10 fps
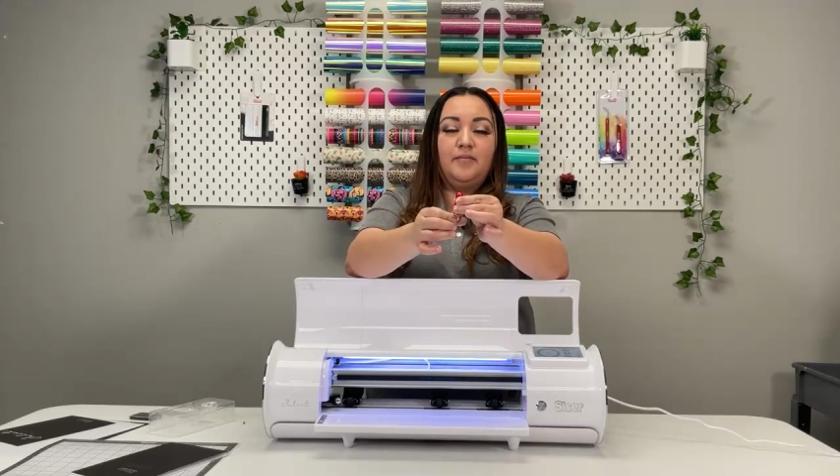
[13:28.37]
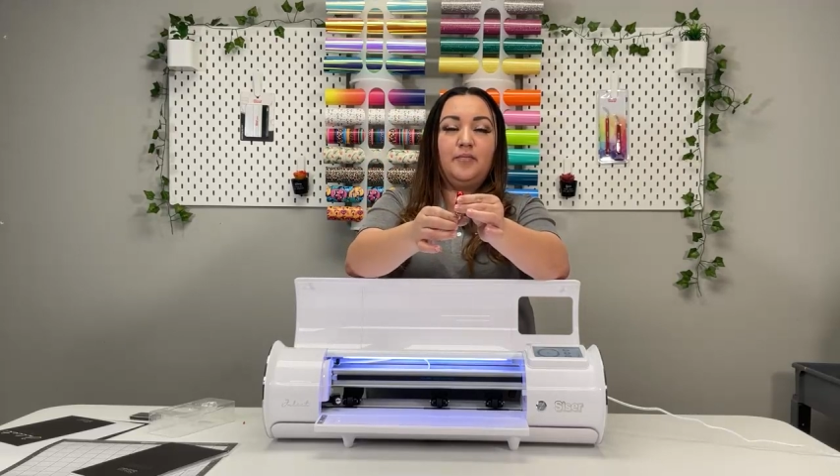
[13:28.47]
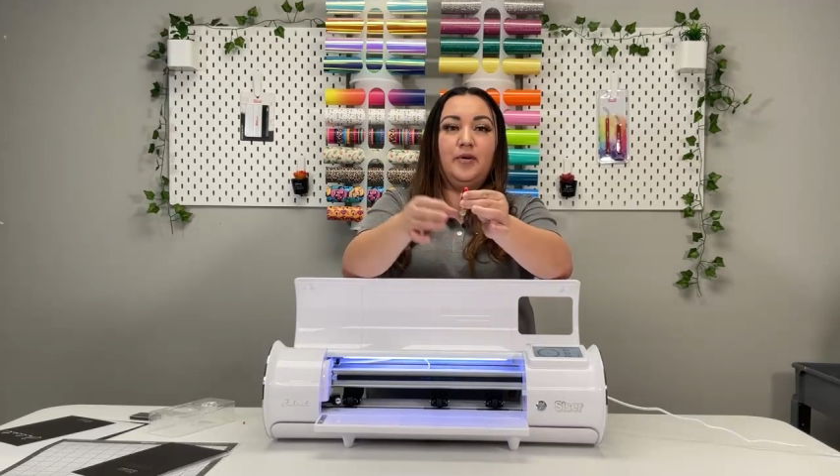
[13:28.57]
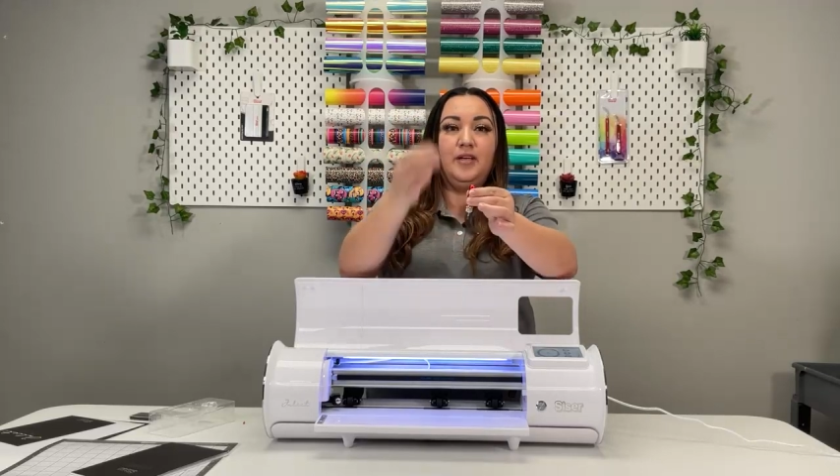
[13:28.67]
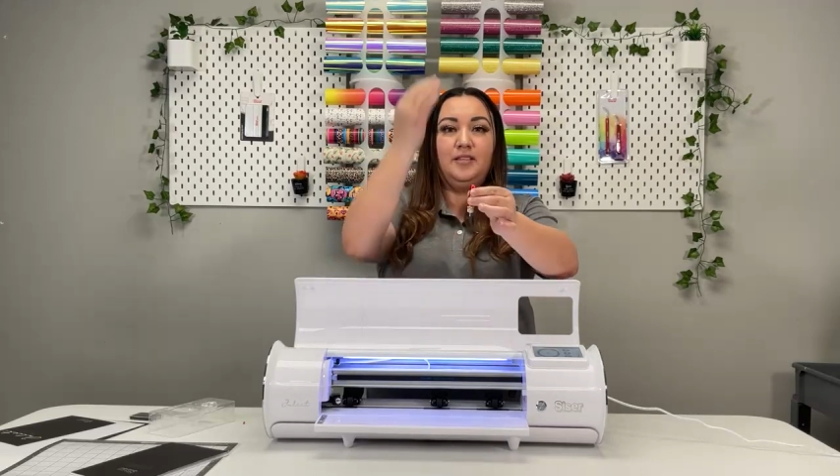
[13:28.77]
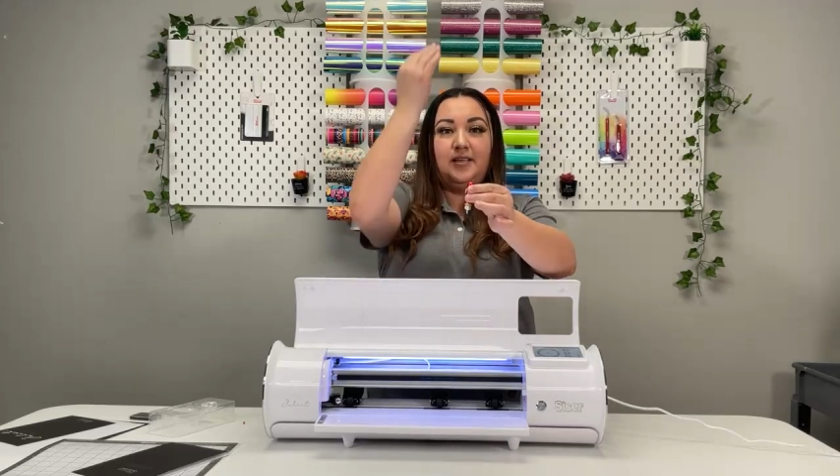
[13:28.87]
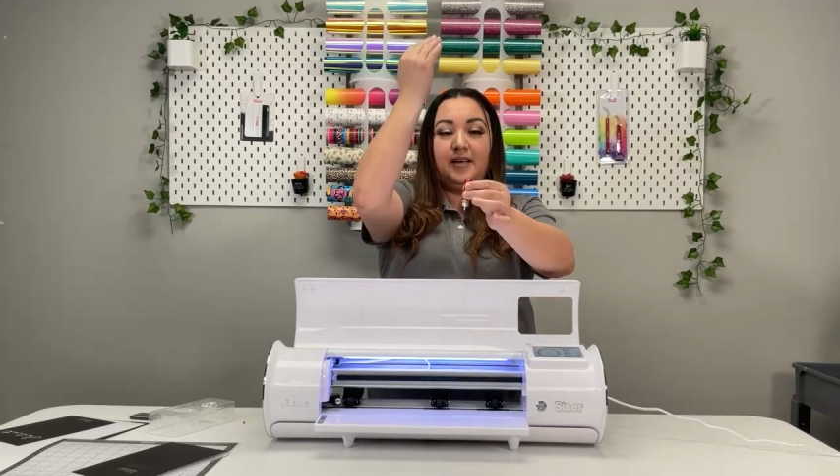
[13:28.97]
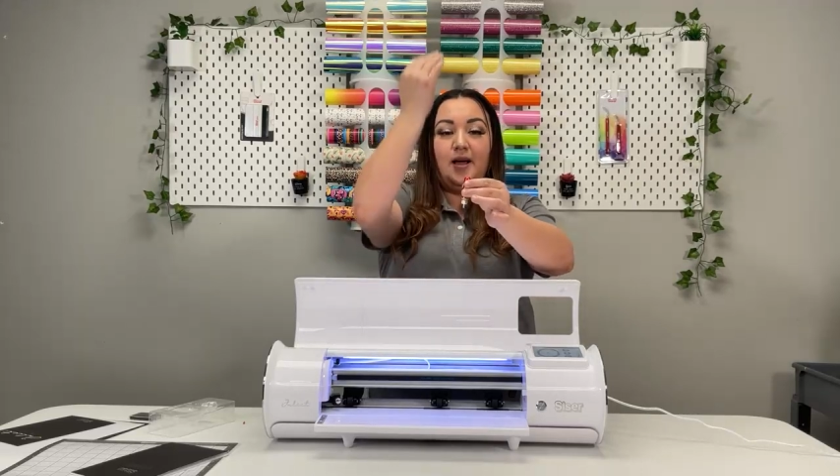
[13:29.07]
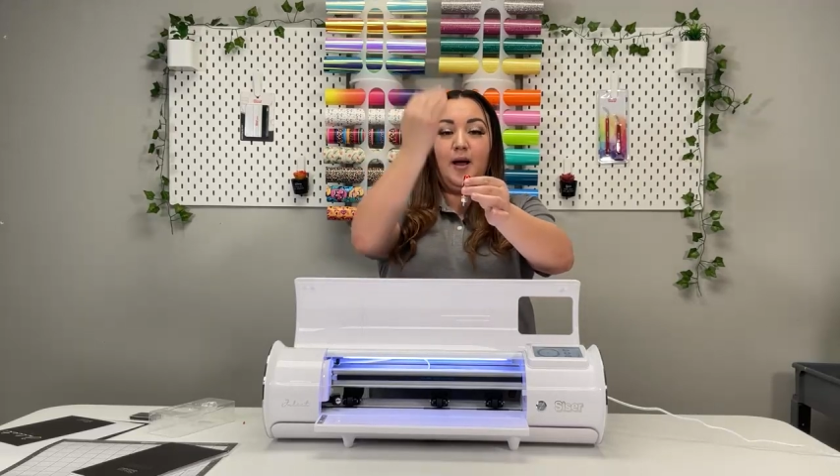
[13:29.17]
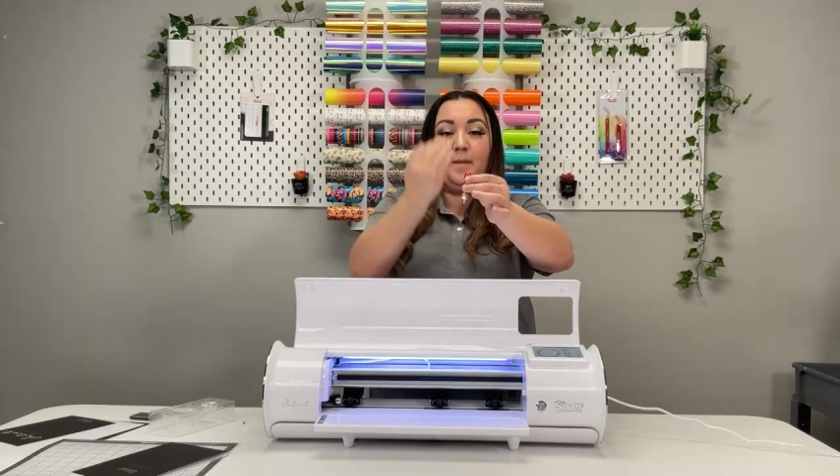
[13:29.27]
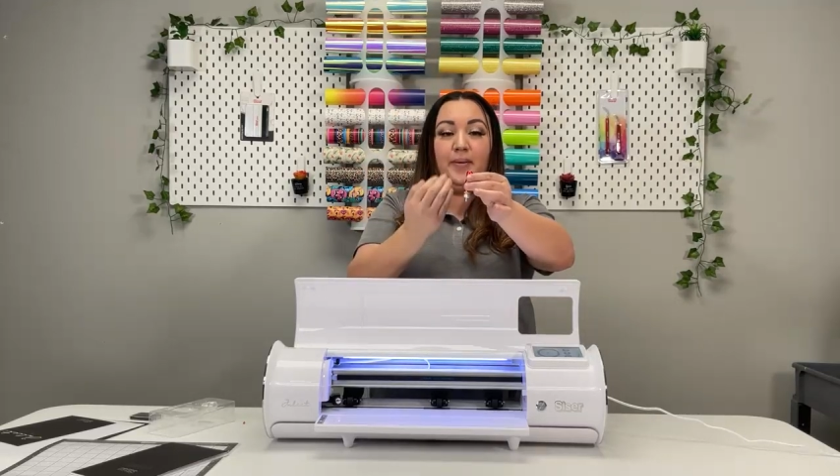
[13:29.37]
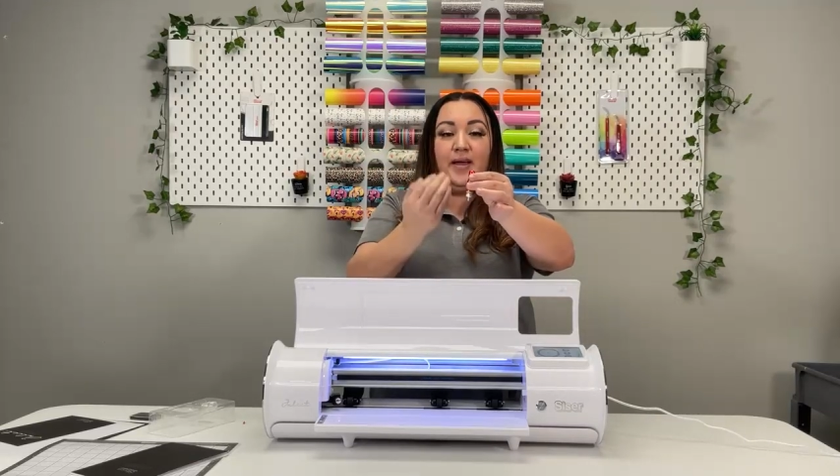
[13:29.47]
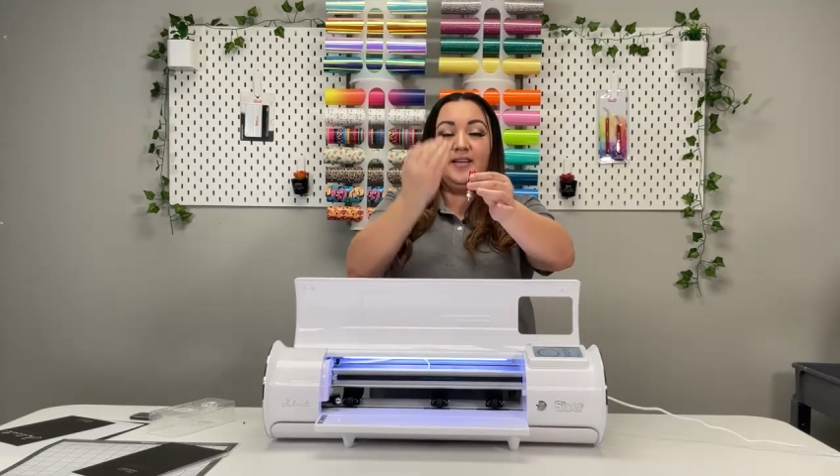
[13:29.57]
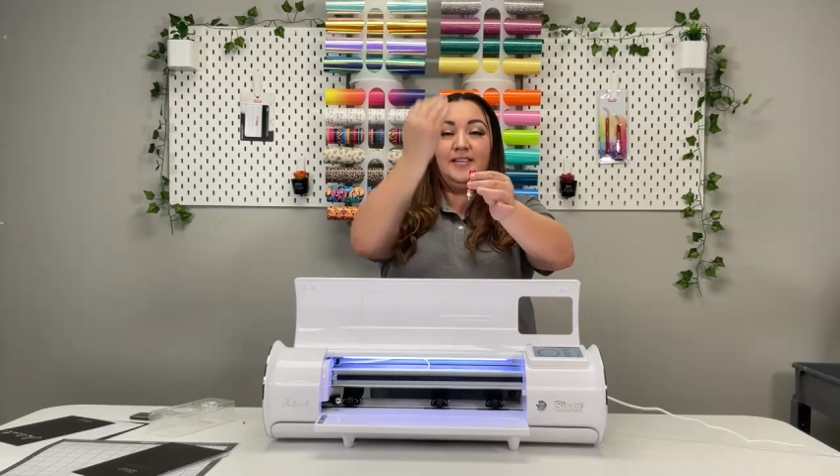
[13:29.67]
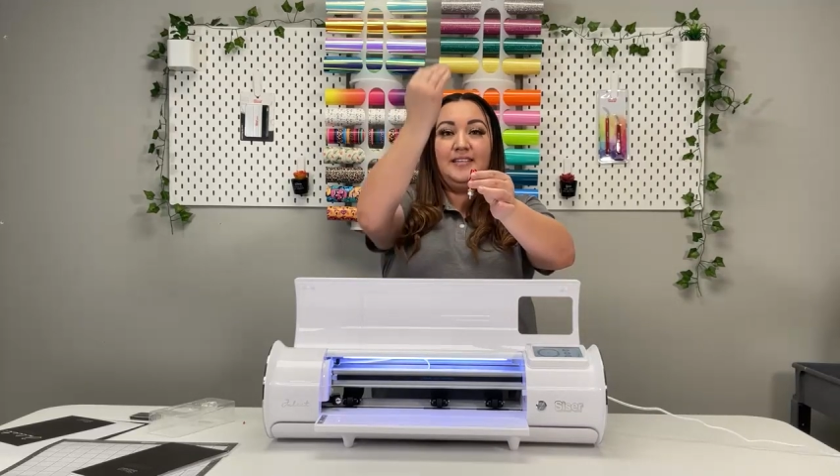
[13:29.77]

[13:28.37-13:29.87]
brings it up and